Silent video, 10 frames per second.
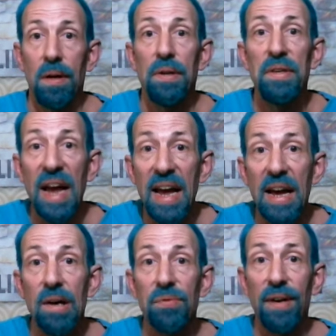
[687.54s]

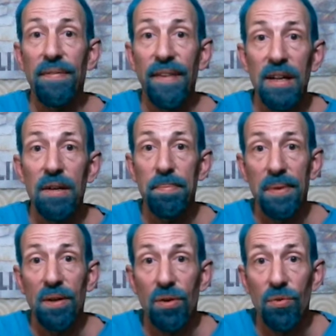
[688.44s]
Now develop the
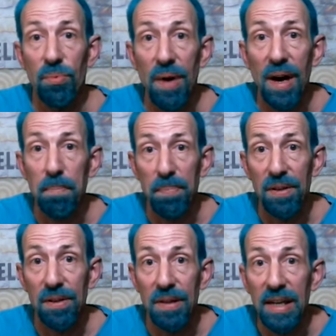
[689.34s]
correct
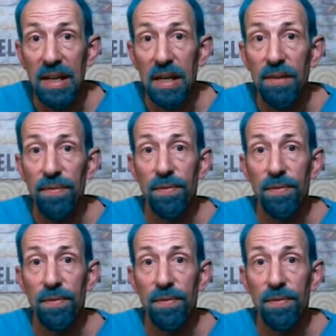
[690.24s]
belief